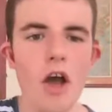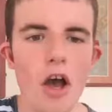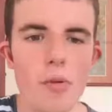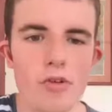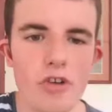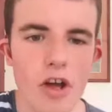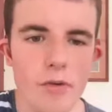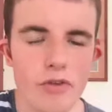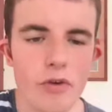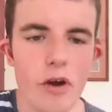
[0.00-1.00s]
But
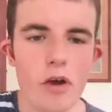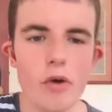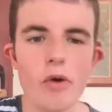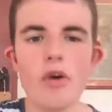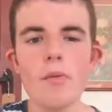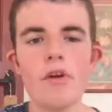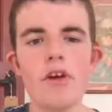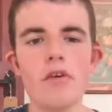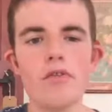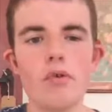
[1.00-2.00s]
James Furlong, who I
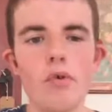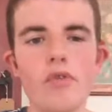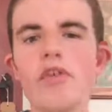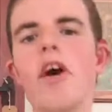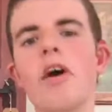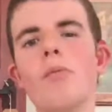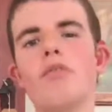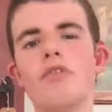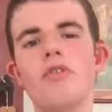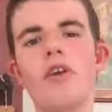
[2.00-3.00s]
believe taught,
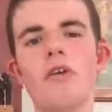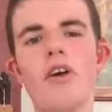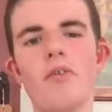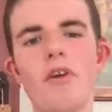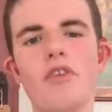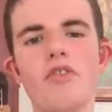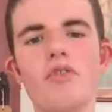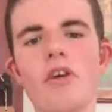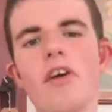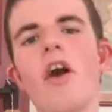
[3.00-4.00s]
was head of
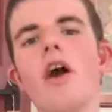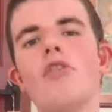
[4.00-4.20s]
history,